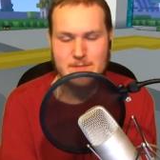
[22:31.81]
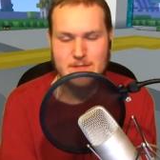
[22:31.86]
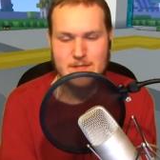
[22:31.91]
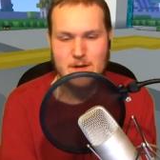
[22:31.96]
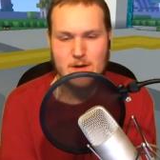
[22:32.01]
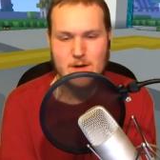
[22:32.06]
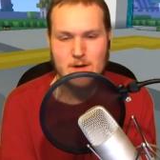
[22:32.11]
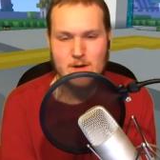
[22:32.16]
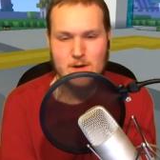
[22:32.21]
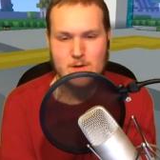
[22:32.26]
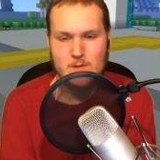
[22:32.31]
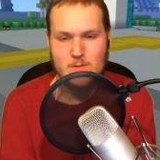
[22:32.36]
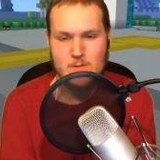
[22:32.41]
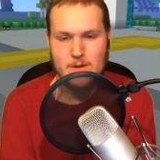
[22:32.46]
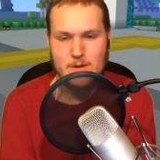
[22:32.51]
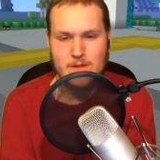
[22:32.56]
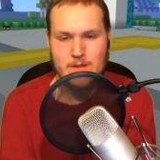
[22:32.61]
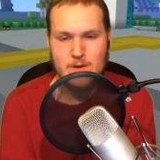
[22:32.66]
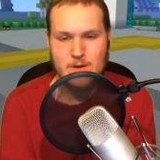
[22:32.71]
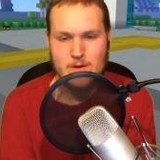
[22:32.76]
are with
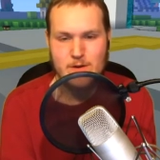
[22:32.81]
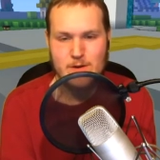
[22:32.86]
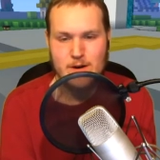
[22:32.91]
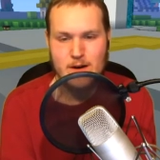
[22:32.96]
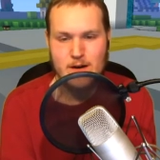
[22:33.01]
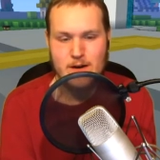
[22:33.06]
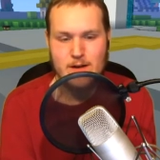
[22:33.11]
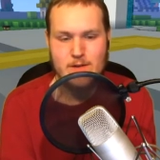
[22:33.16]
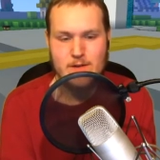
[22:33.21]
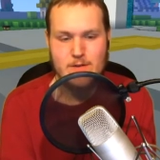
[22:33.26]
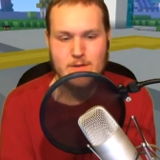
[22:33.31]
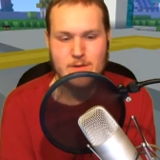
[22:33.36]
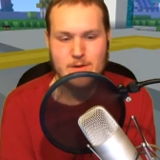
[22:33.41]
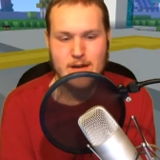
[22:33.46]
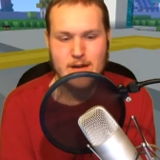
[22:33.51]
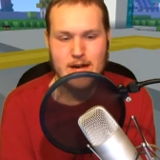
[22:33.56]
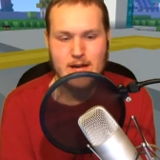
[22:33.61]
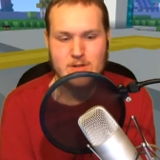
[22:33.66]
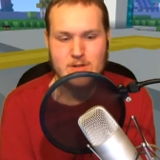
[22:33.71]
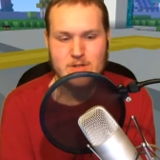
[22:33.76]
their uh,
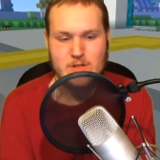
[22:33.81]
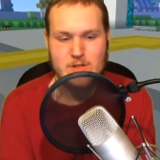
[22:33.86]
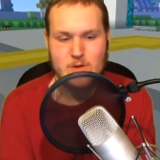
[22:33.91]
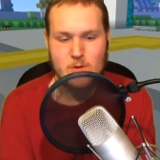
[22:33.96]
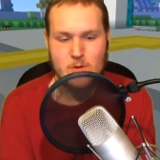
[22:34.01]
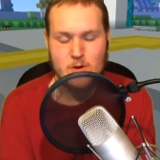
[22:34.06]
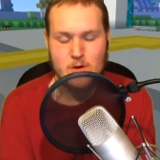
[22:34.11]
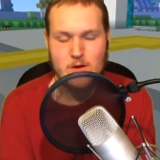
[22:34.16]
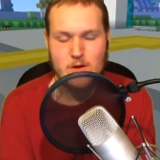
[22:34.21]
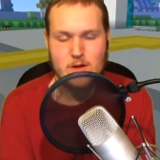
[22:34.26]
cash store.